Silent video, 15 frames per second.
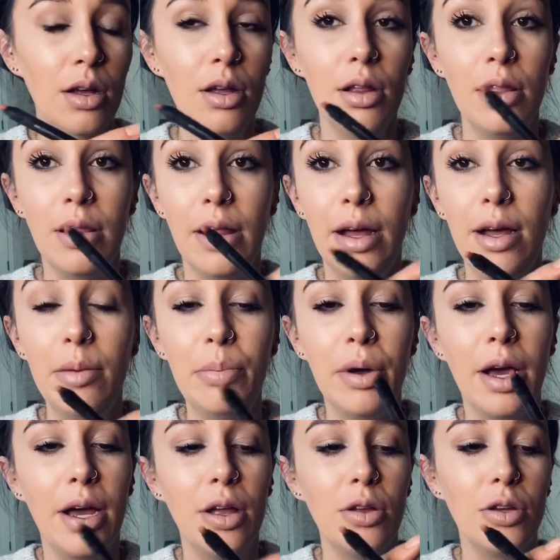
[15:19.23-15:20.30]
lip,
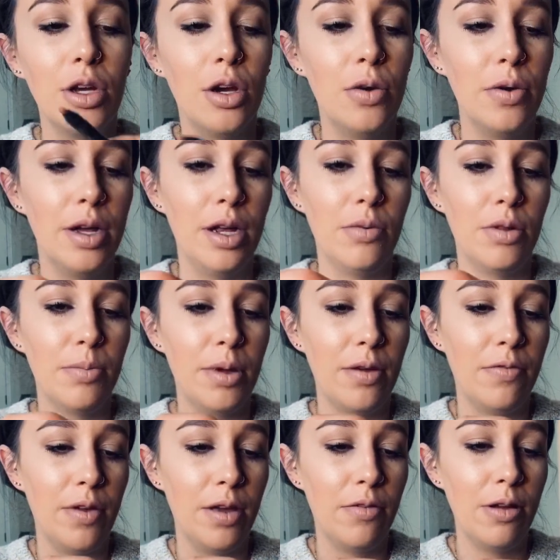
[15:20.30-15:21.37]
I'll go in with my
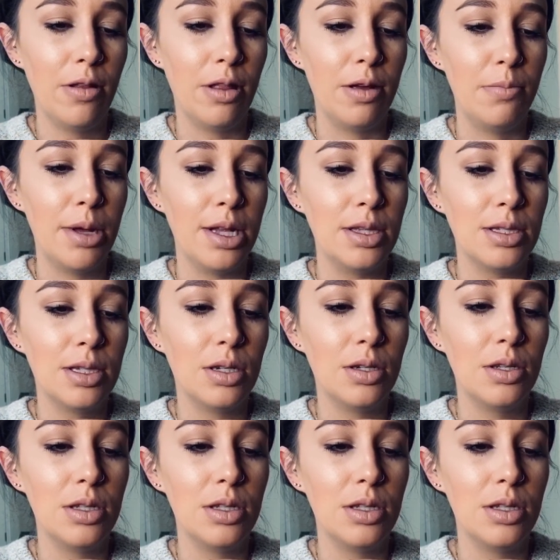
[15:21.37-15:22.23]
favorite lip pencil.